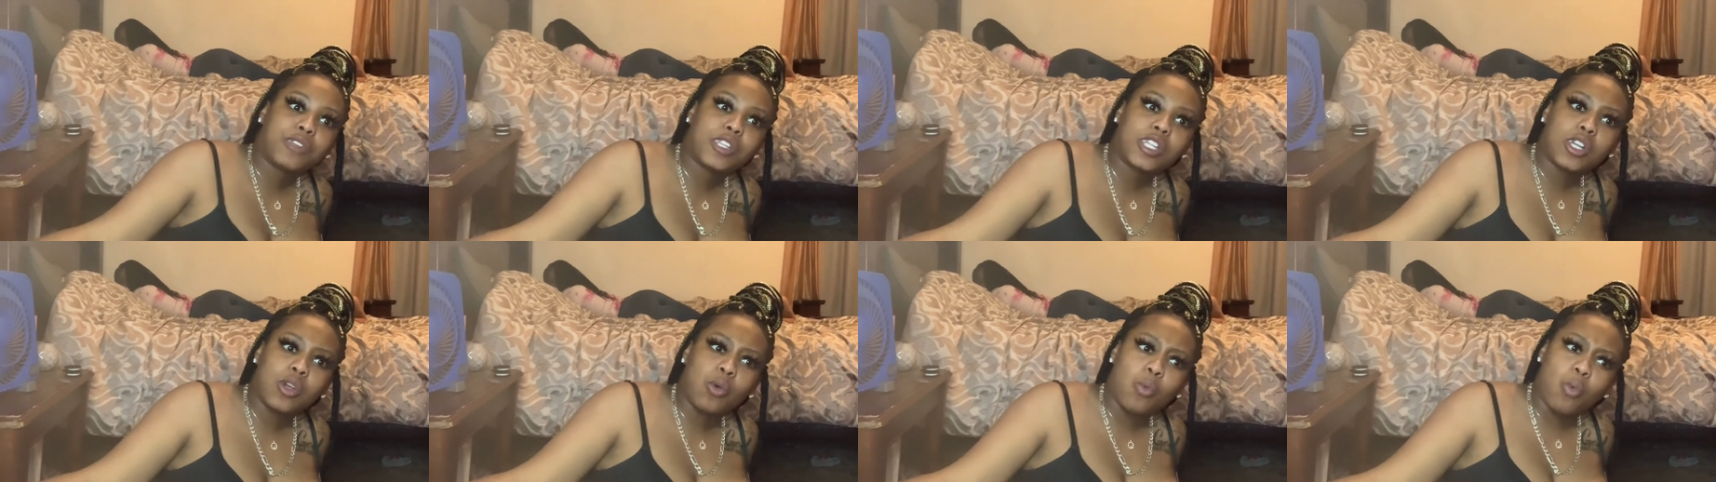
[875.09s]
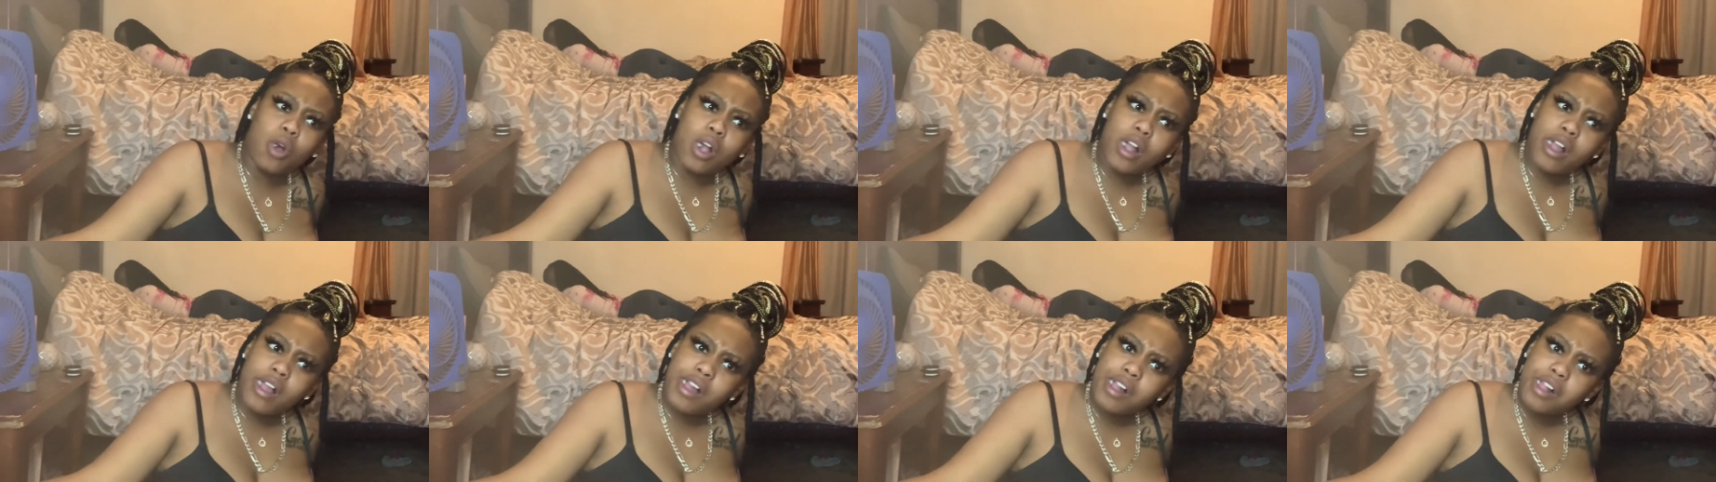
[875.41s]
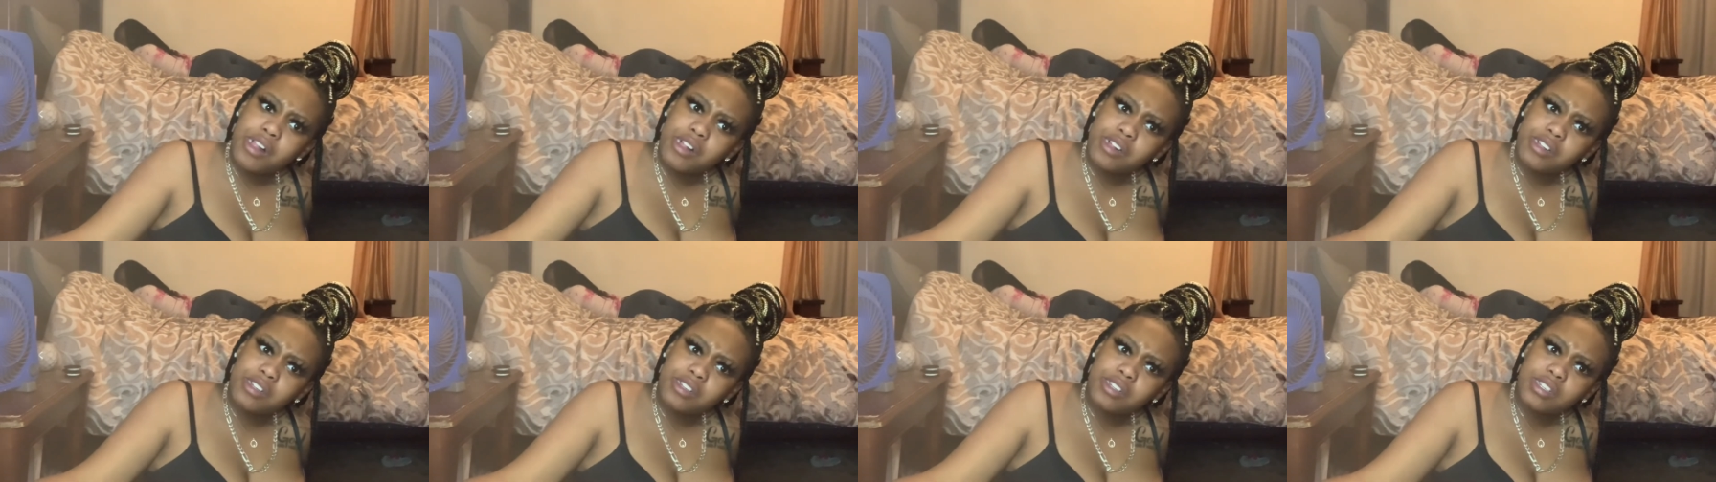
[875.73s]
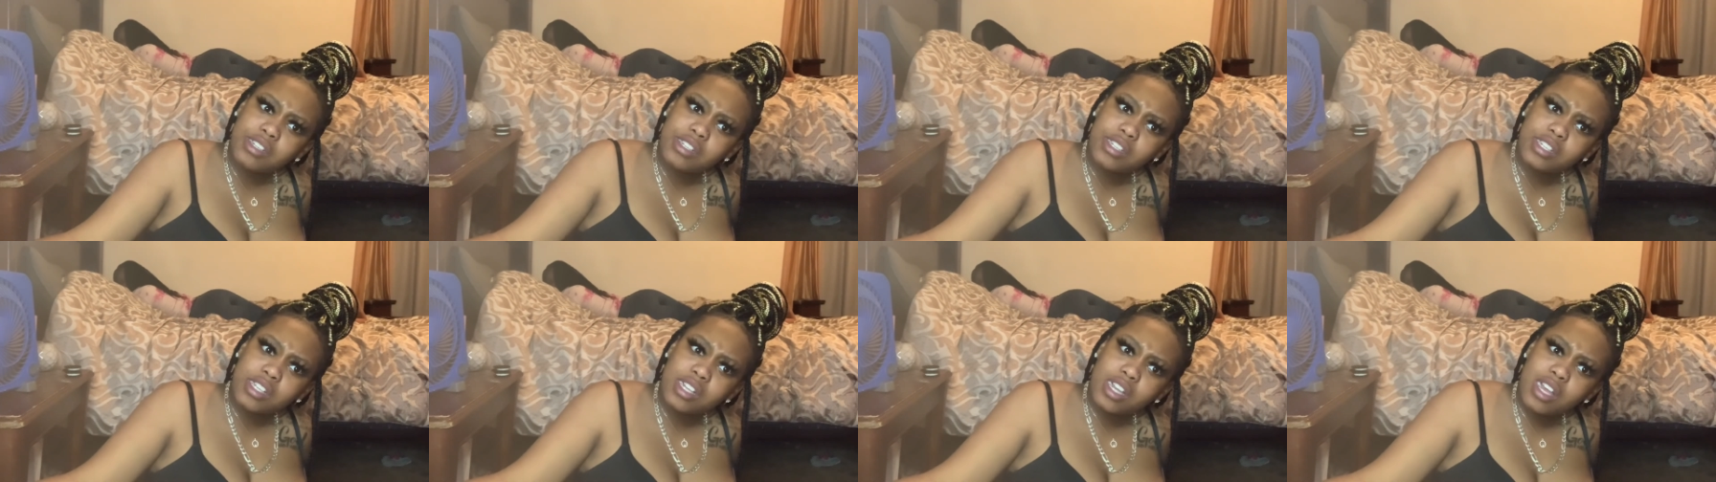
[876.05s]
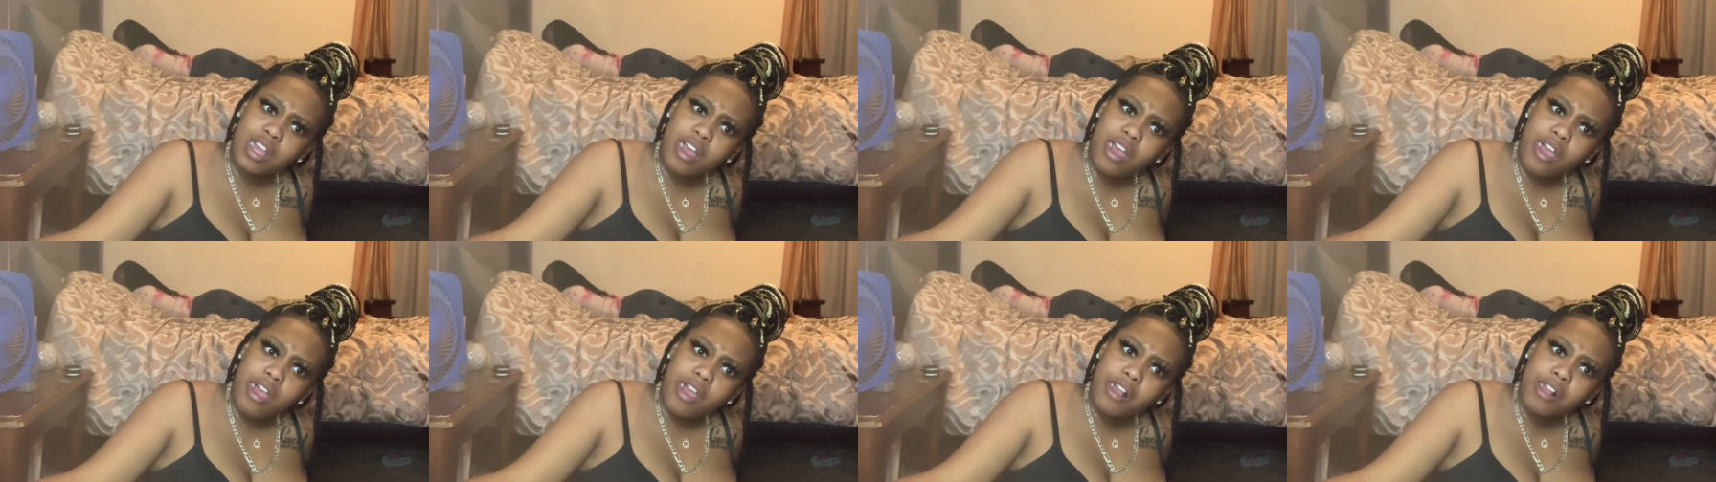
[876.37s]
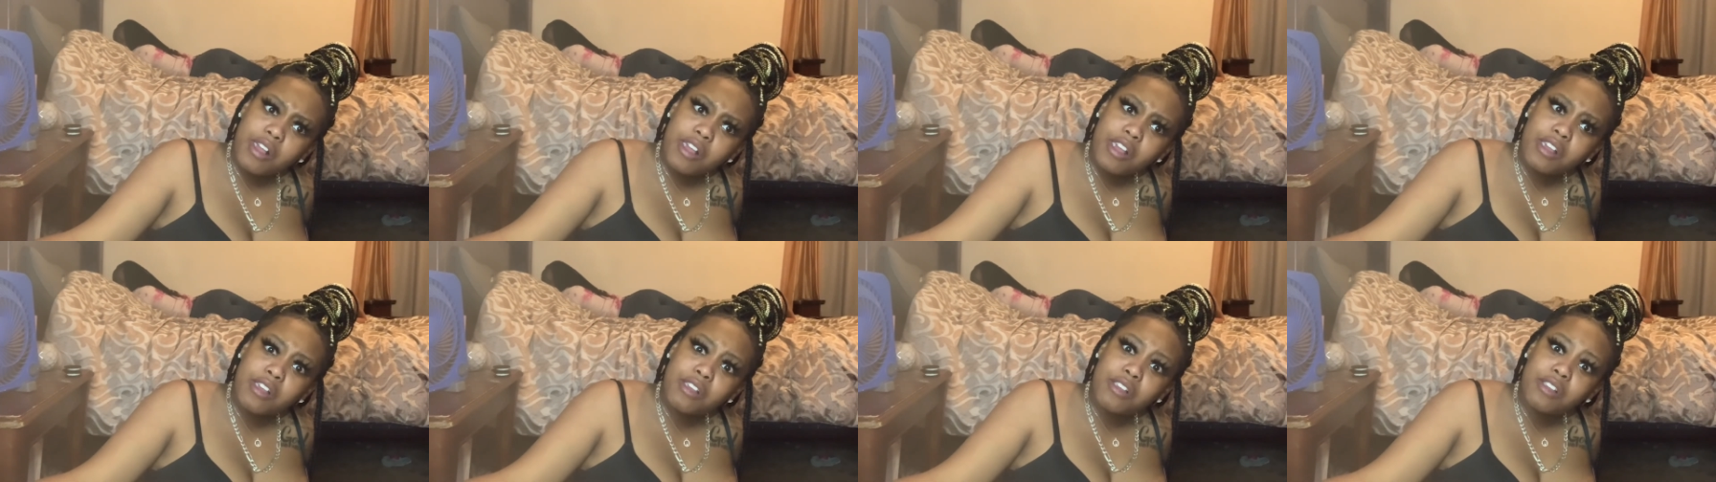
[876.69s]
What? It's supposed to be
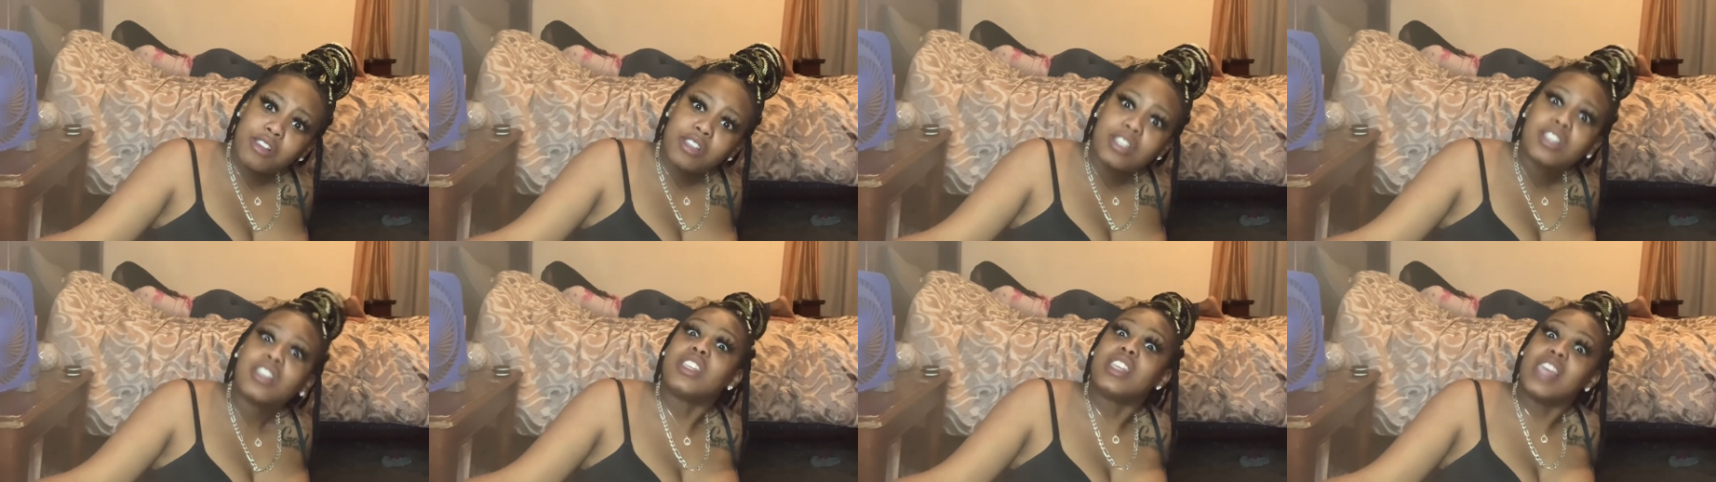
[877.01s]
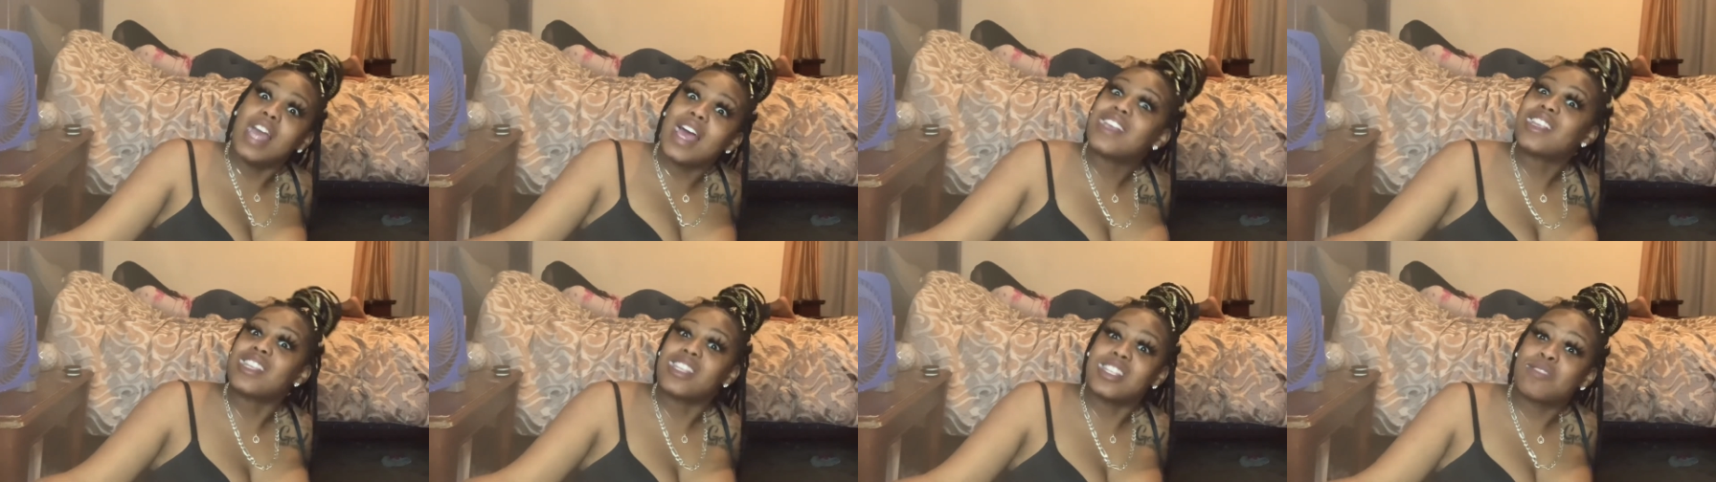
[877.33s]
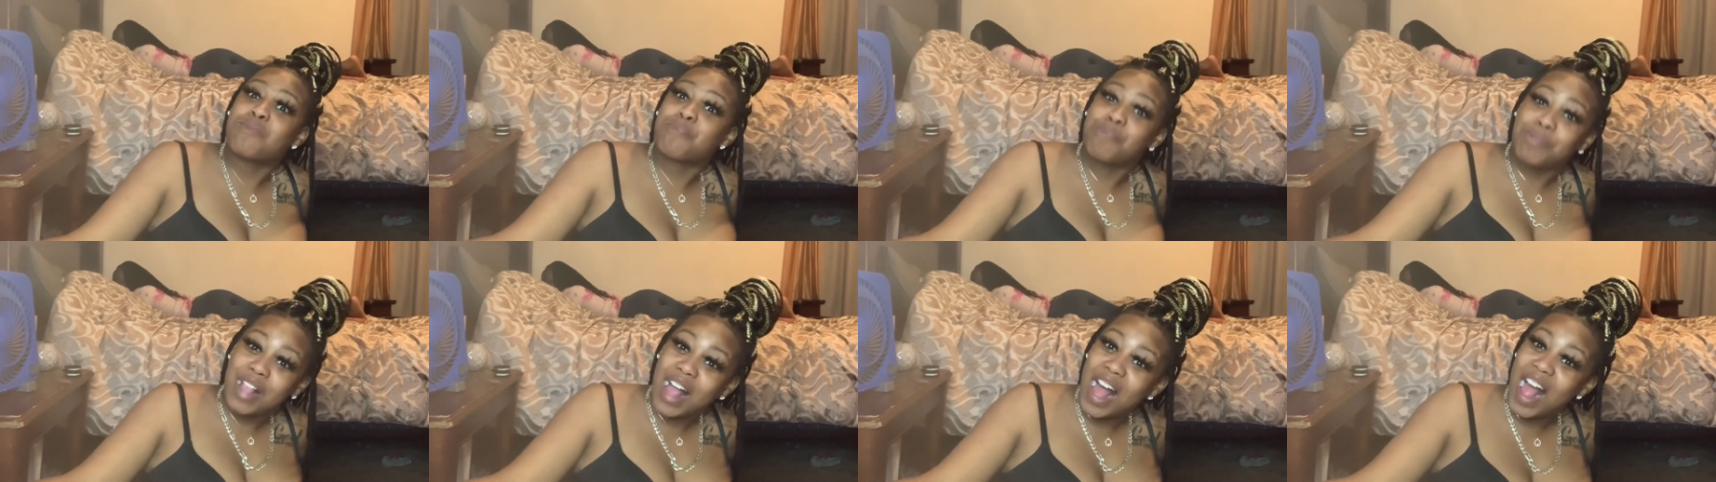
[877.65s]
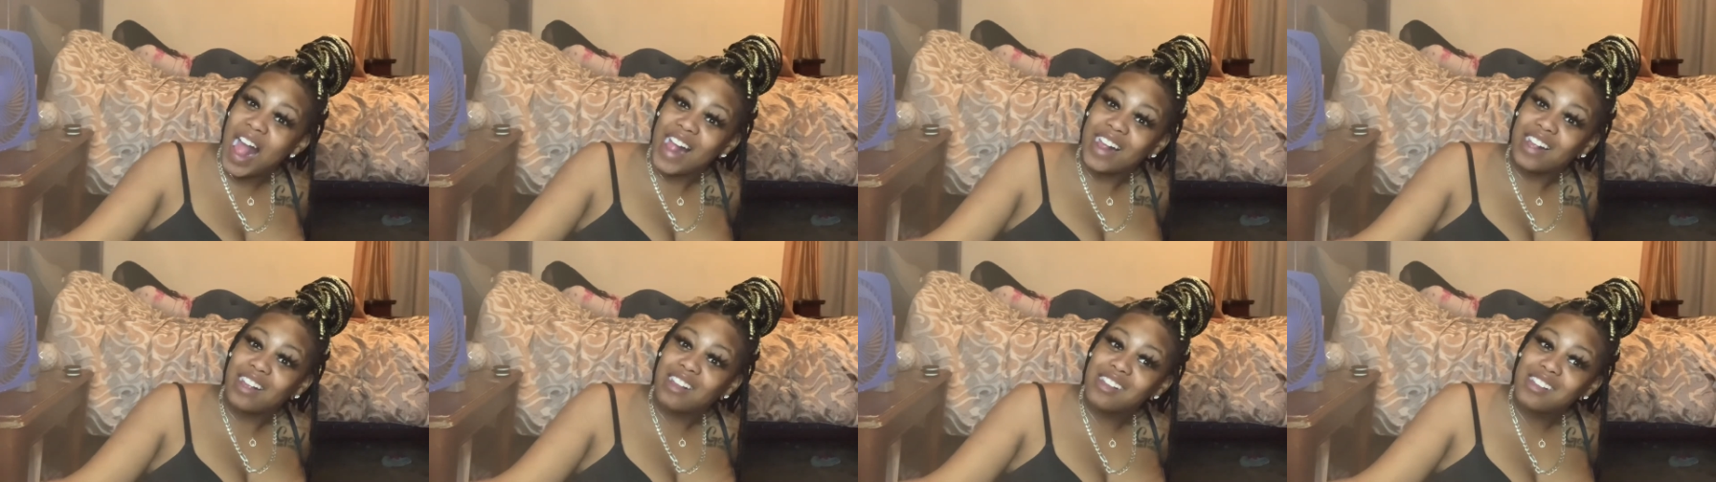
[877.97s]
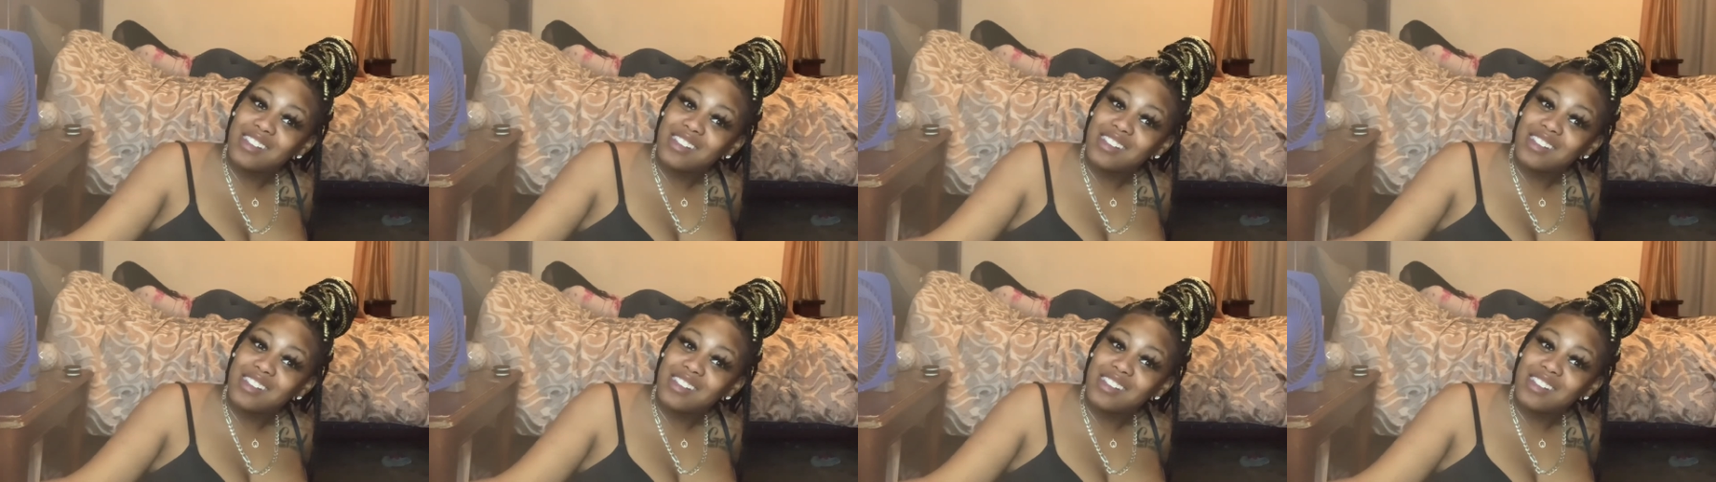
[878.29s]
black. Yes, it's black.